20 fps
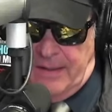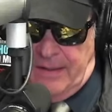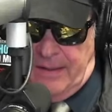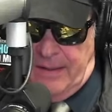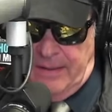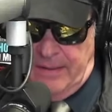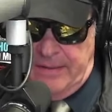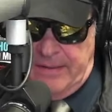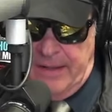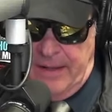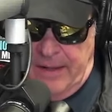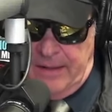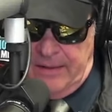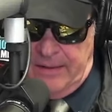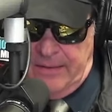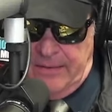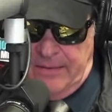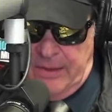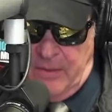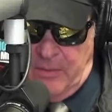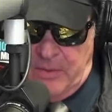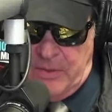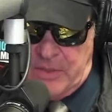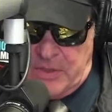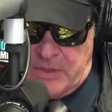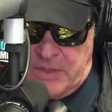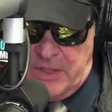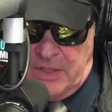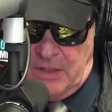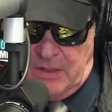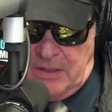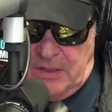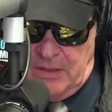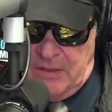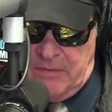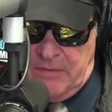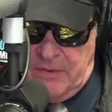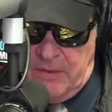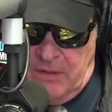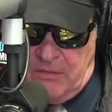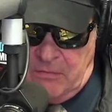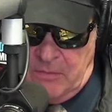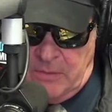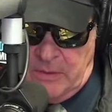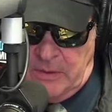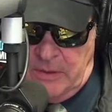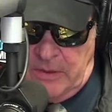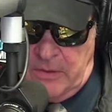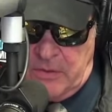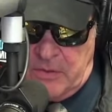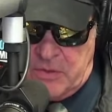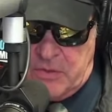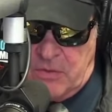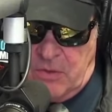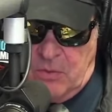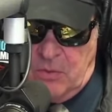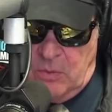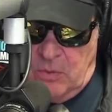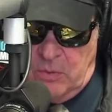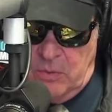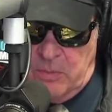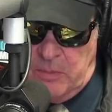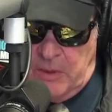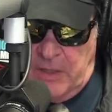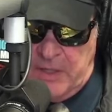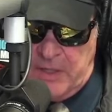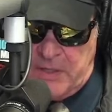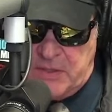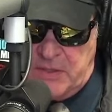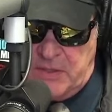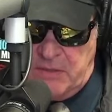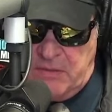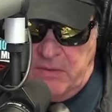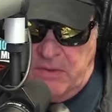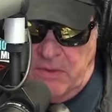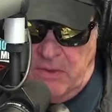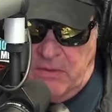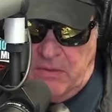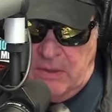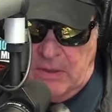In Canada there, we just tell the government liquor store we'll replace it, you know.